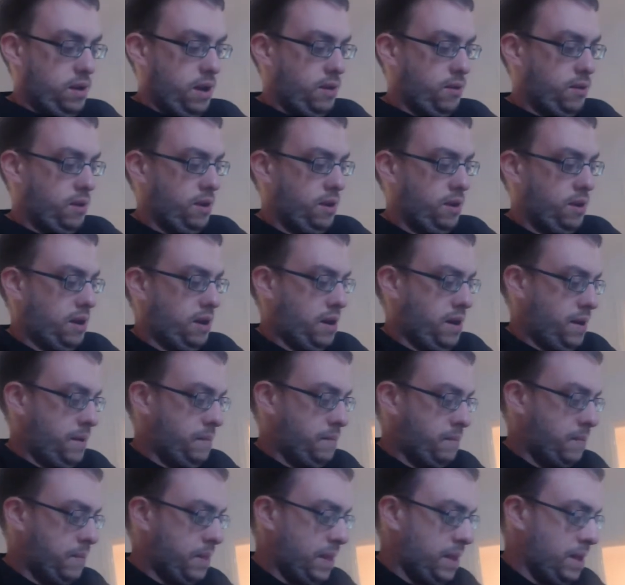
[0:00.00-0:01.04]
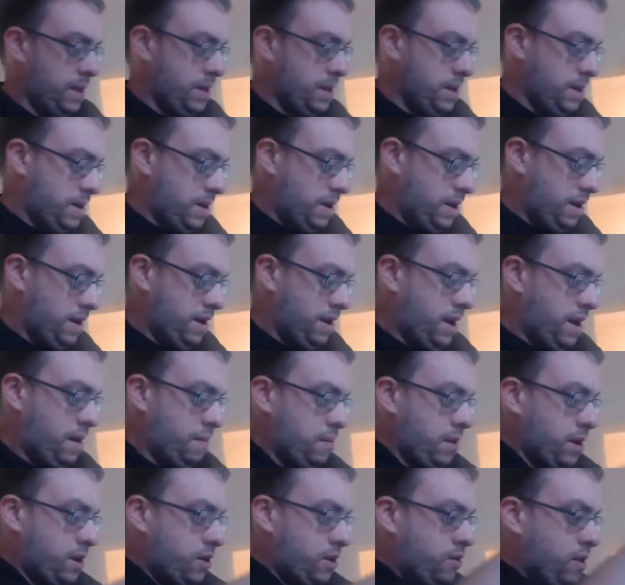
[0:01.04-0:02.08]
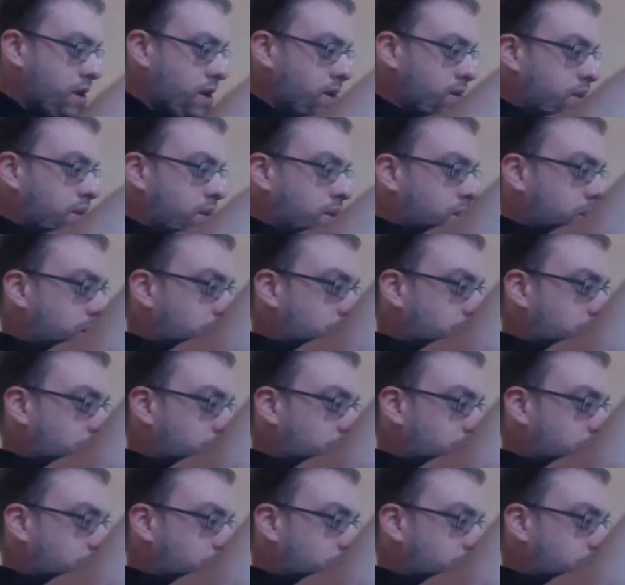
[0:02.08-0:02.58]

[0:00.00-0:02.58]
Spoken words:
how good I am. I am the greatest